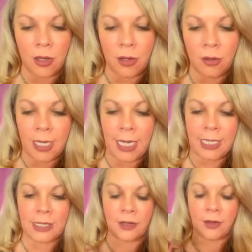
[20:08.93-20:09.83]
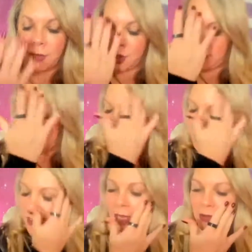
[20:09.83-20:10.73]
Okay, so
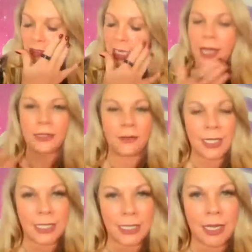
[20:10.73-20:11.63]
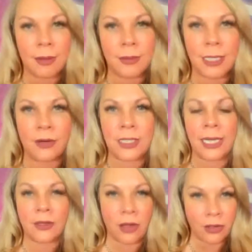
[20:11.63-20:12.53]
this actually activates some sacred
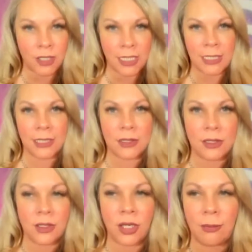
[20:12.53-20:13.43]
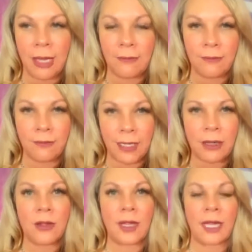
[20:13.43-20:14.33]
technologies. So you may
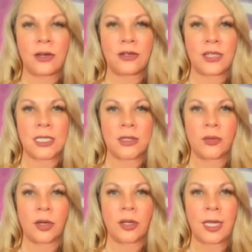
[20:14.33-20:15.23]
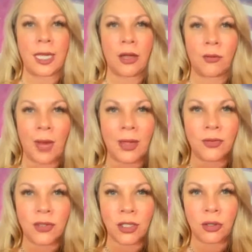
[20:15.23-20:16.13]
feel the energy swirling
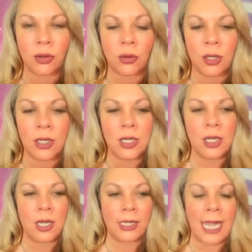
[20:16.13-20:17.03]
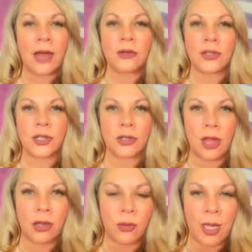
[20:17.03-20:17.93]
around you
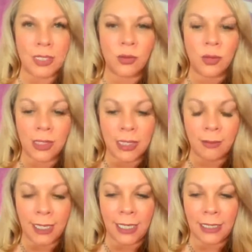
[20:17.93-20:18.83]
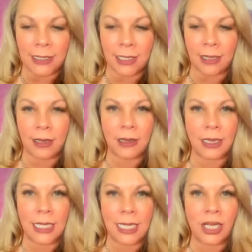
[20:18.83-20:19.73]
counterclockwise, really beginning to
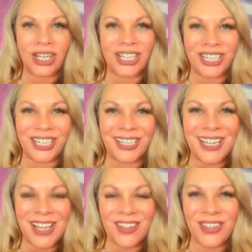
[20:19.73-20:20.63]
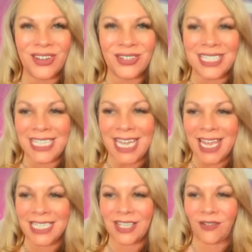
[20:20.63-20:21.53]
clear those
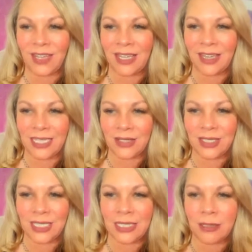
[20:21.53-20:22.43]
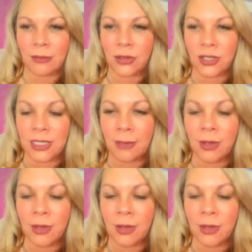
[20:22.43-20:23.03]
dense feelings, those dense emotions.